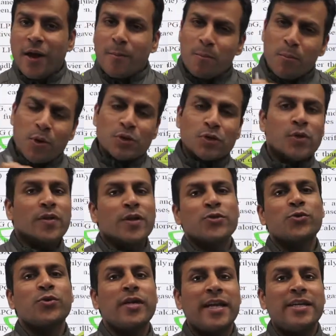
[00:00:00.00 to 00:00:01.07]
most of the
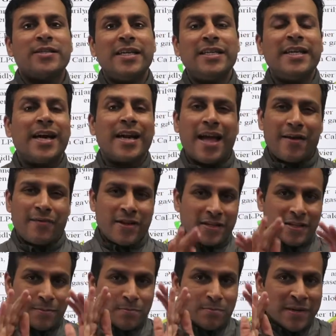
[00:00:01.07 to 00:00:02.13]
students actually they are having
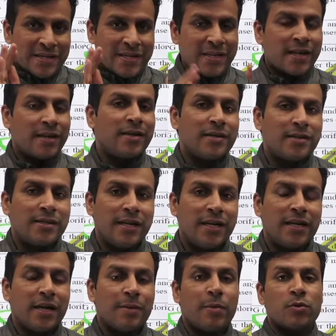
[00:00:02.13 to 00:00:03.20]
some basic
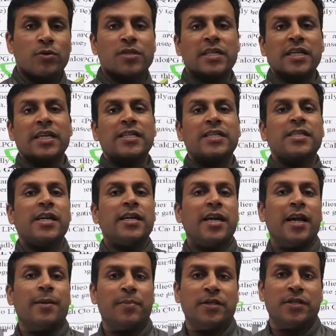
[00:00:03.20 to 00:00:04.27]
understanding about CNG and
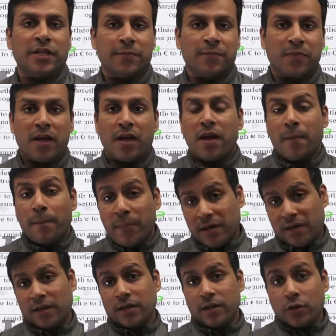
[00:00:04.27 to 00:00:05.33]
LPG.
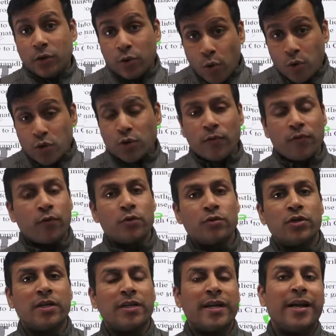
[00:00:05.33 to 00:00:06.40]
But lots of
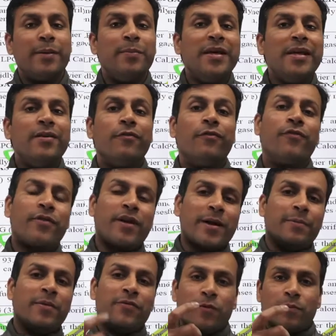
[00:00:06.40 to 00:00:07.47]
question can be
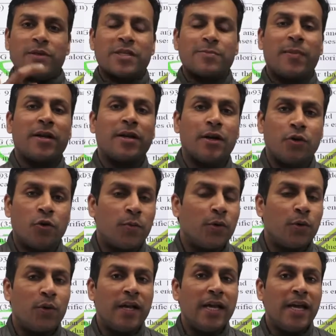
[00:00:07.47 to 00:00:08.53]
framed from this particular topic
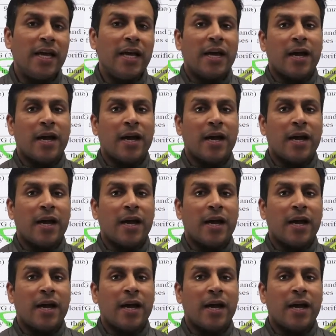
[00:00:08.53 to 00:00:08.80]
only.